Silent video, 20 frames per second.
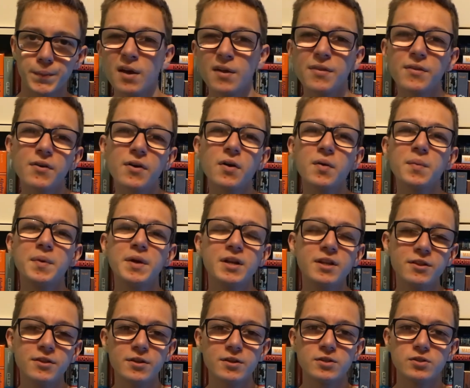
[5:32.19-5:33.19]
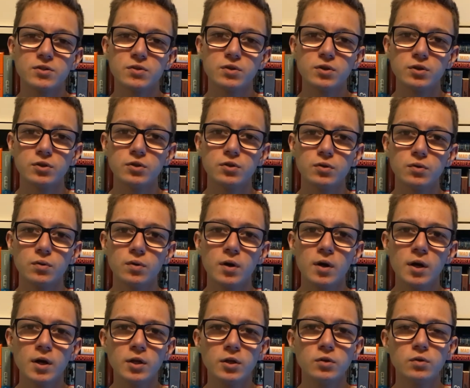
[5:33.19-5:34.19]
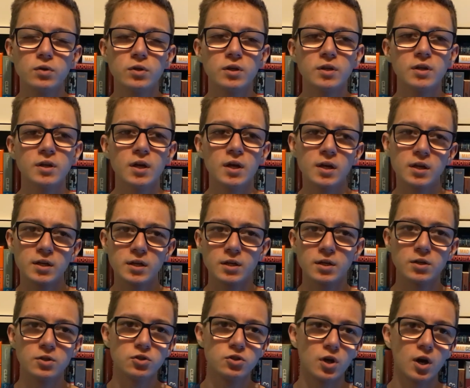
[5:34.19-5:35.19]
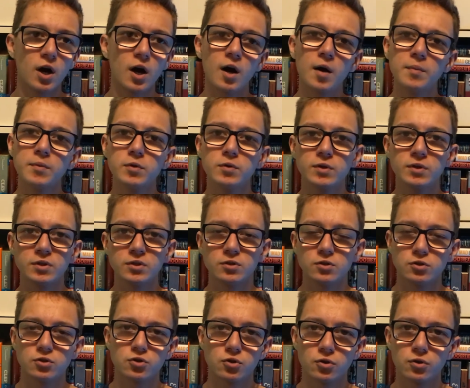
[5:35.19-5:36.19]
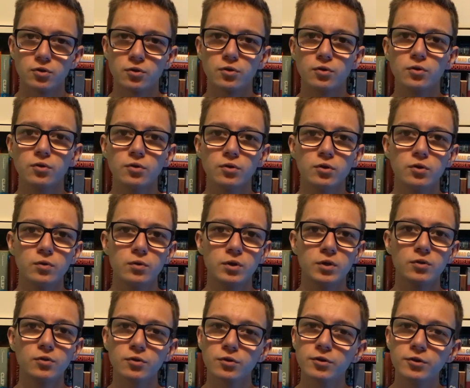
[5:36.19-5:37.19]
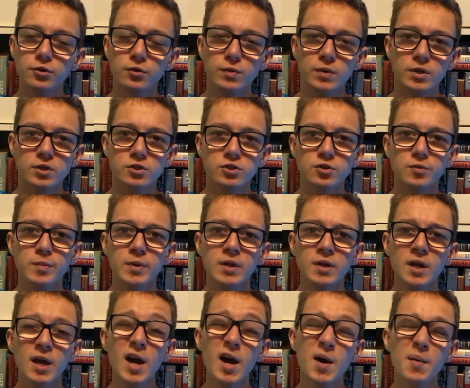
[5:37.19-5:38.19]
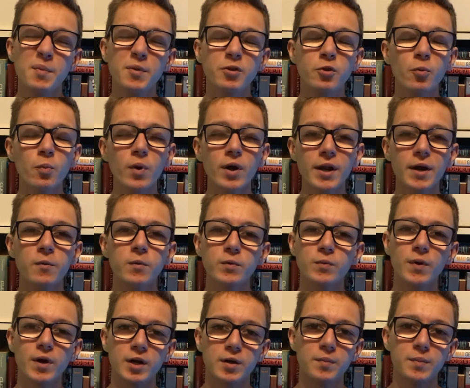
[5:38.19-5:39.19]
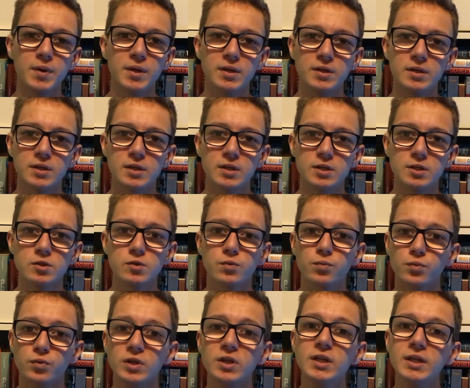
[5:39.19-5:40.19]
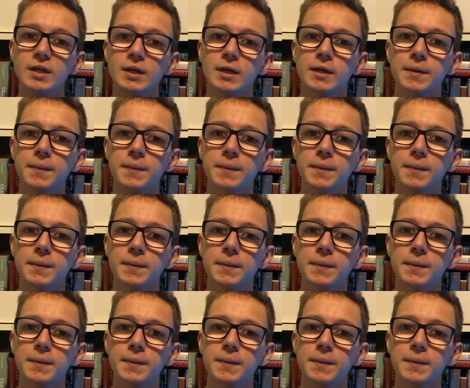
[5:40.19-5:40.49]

There are many things you could do. You could get a job, you can journal, you can learn a new instrument, but the one I would recommend is reading,